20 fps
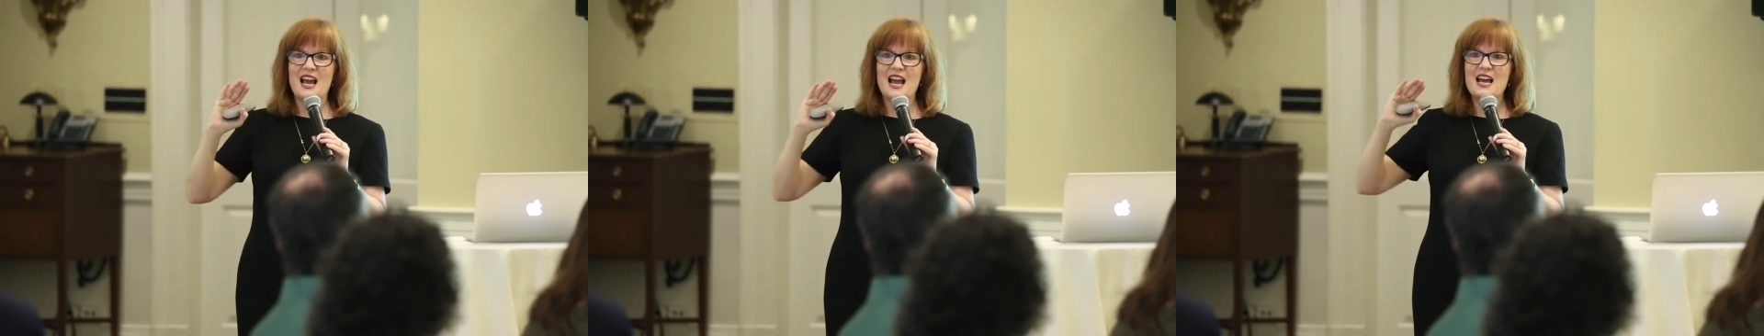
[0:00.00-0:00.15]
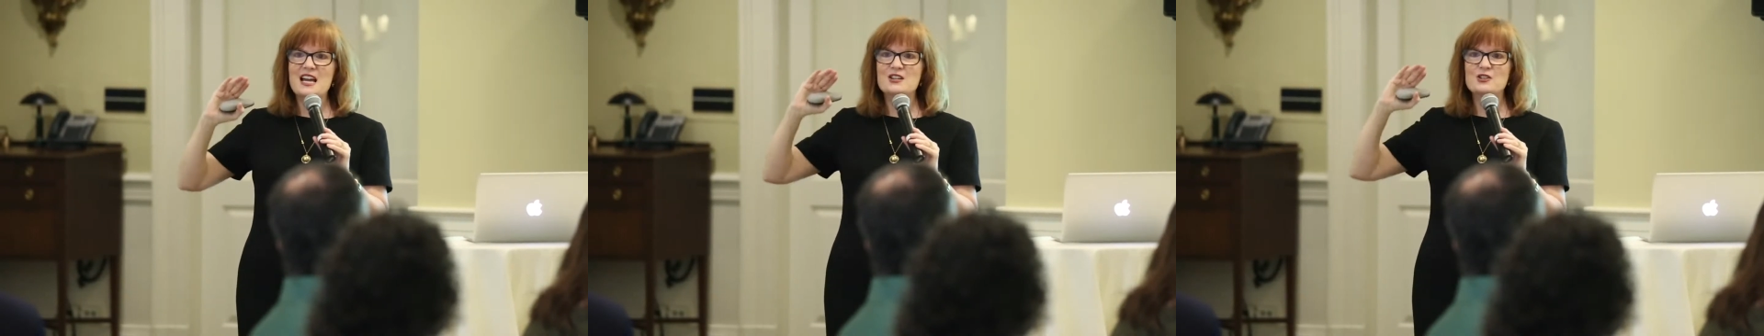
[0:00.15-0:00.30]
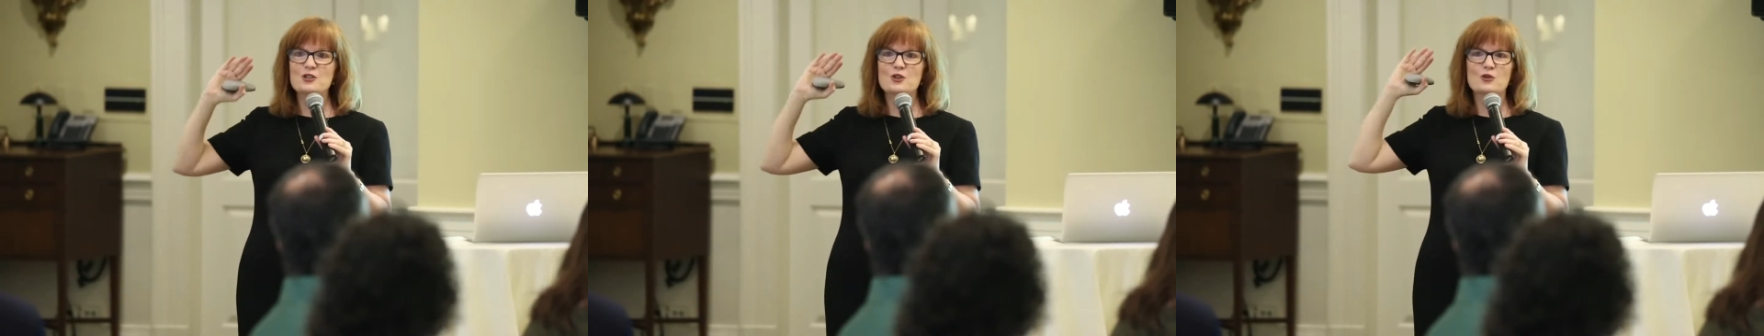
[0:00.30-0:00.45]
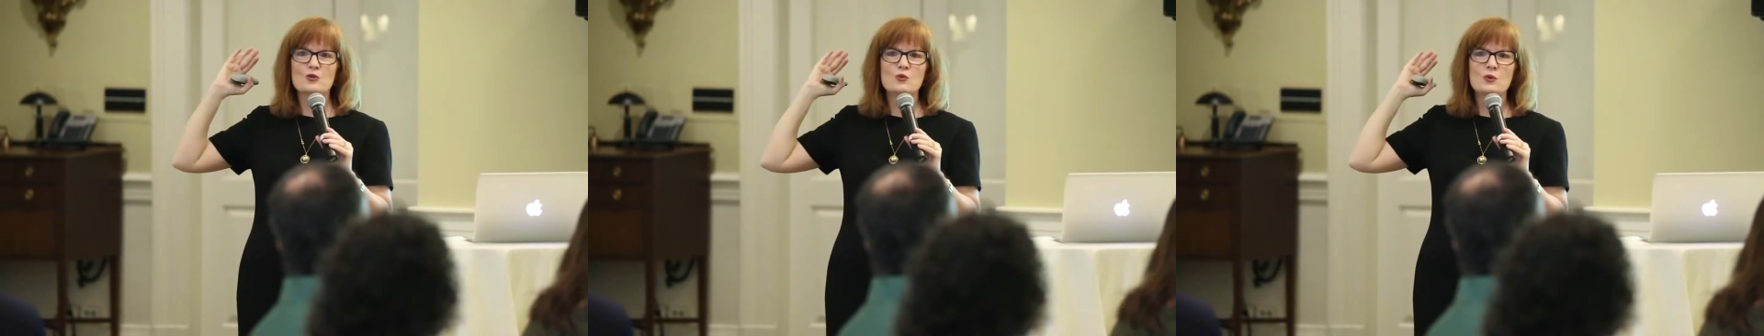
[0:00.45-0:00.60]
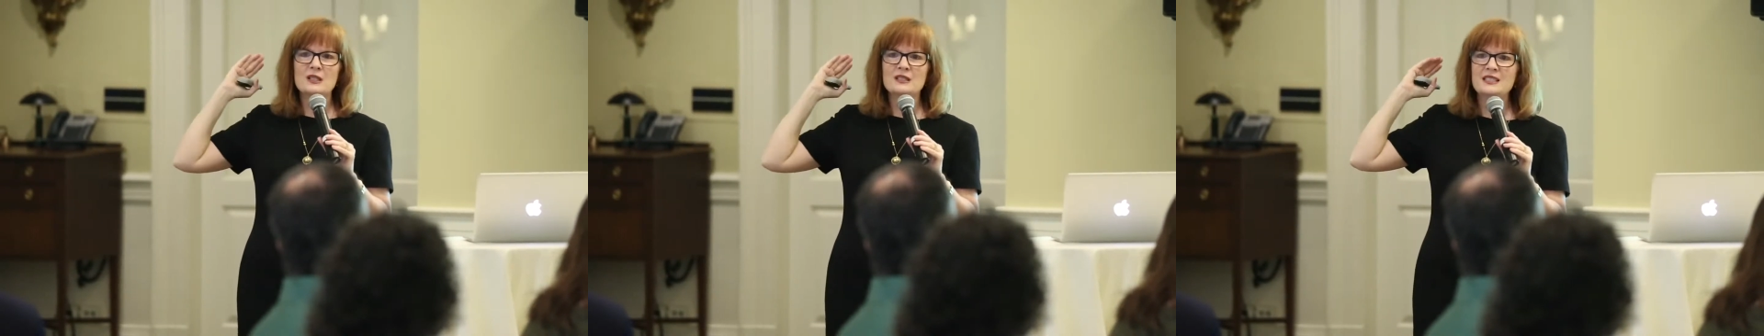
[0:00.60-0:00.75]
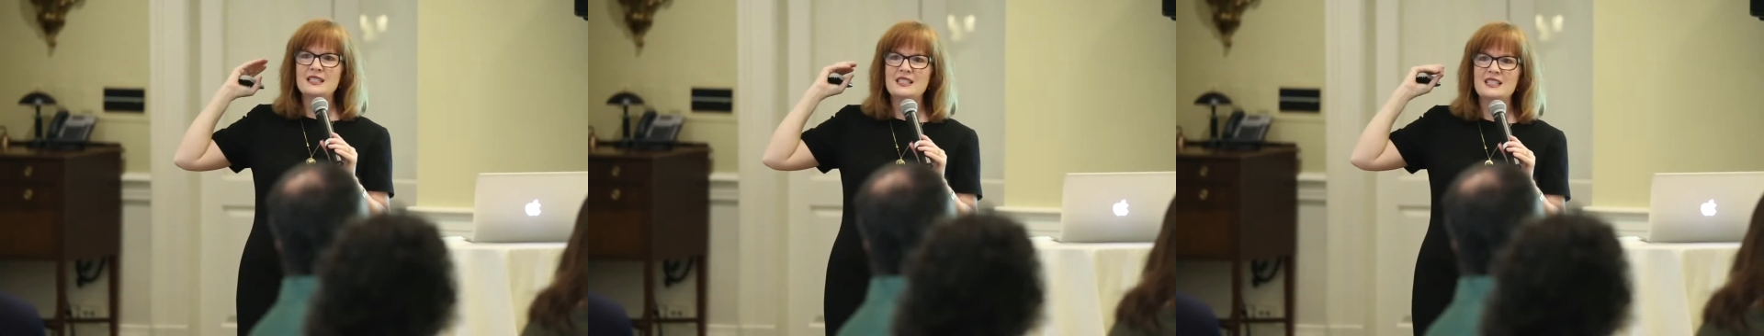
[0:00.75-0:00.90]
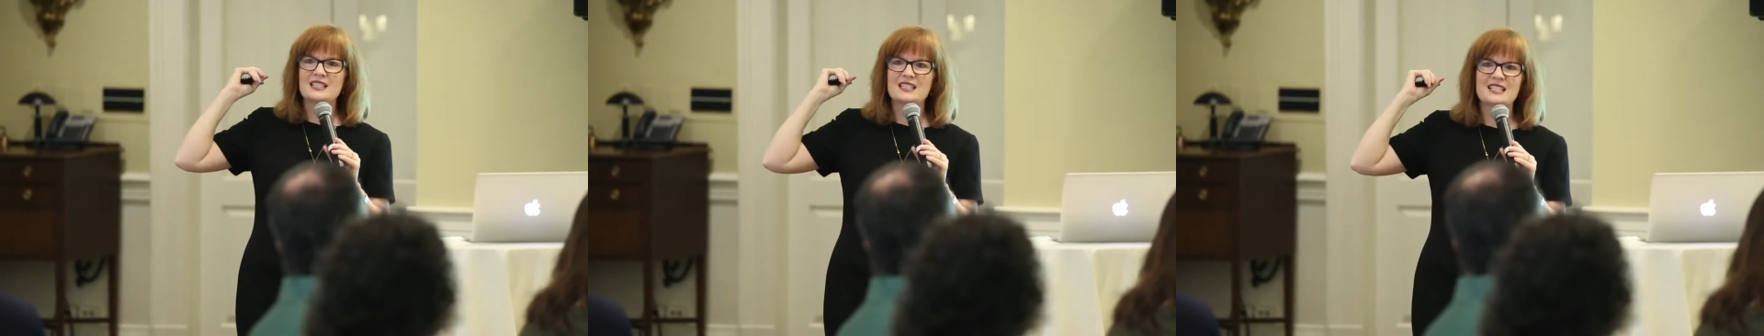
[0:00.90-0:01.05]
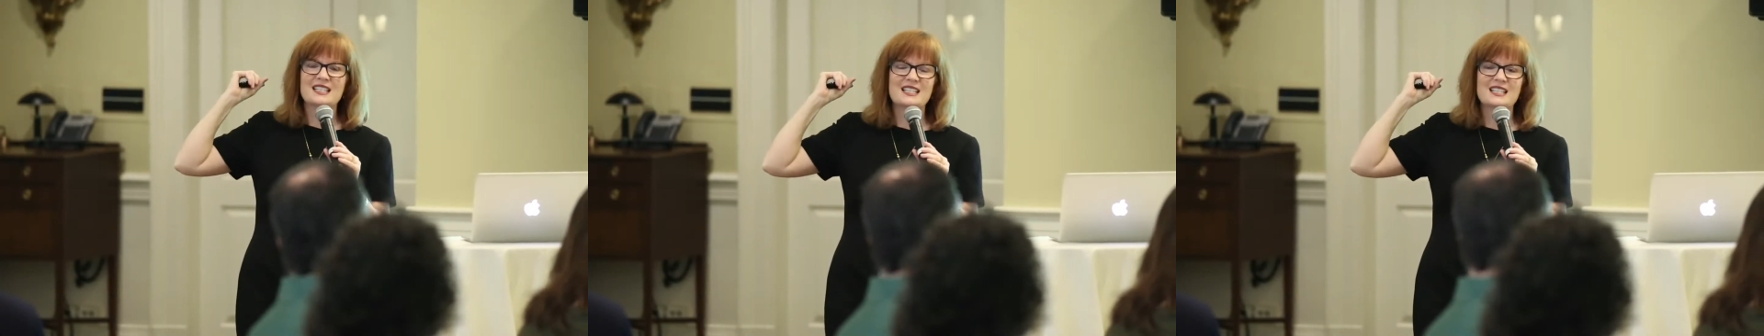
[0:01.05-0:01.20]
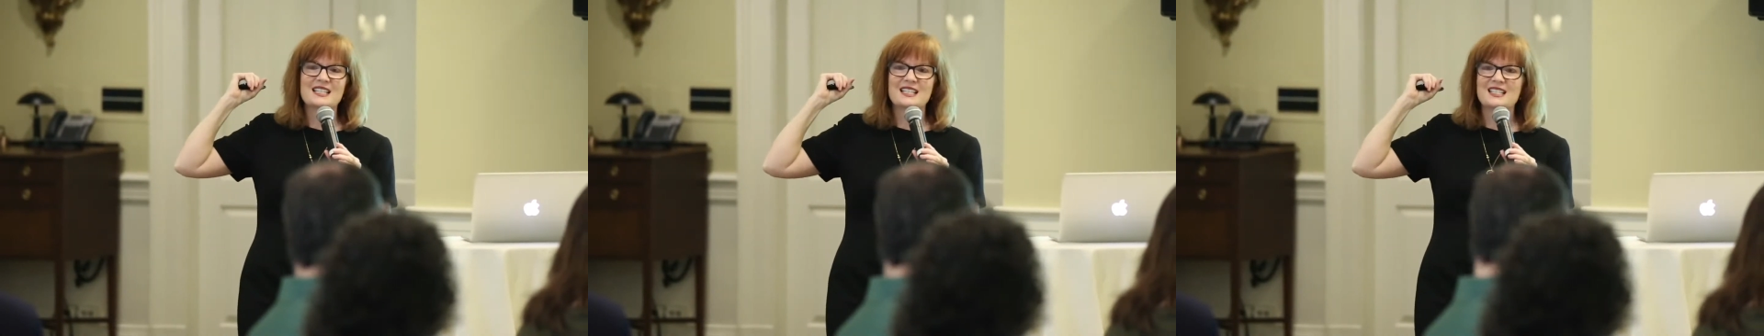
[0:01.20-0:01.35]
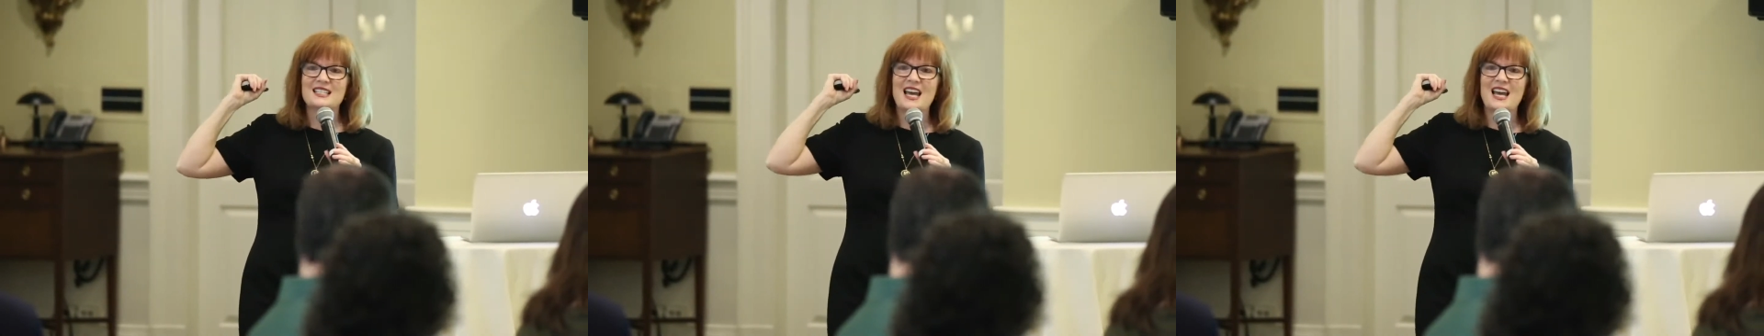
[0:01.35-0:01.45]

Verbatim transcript: and your willingness to